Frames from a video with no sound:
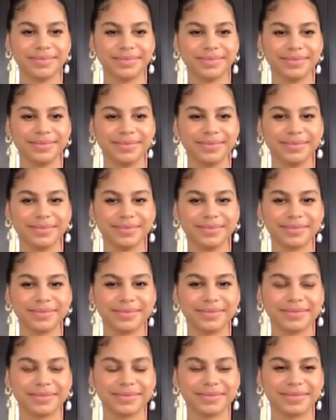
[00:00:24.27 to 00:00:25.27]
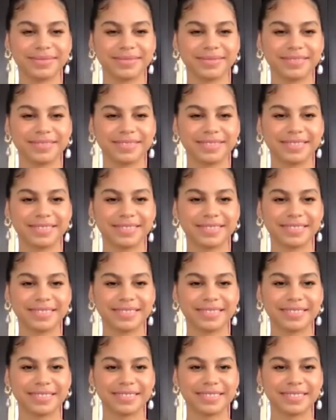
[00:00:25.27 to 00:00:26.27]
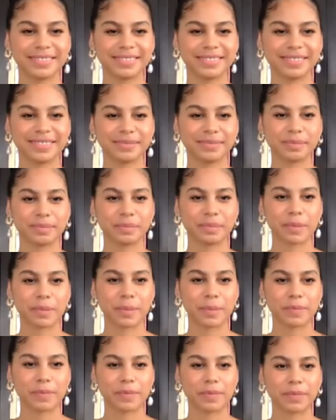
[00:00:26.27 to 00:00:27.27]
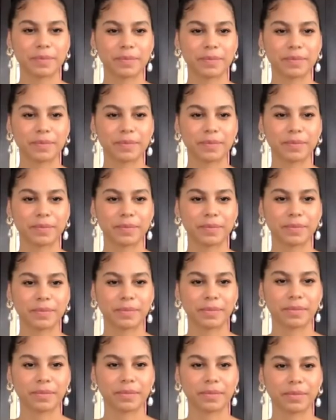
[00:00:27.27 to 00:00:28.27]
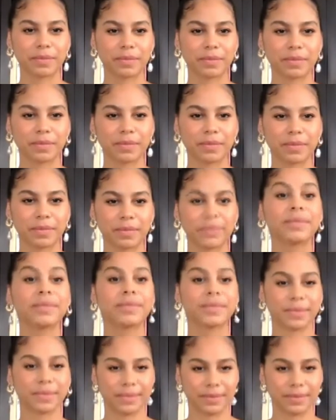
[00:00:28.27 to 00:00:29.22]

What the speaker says: No words are spoken by the person on screen.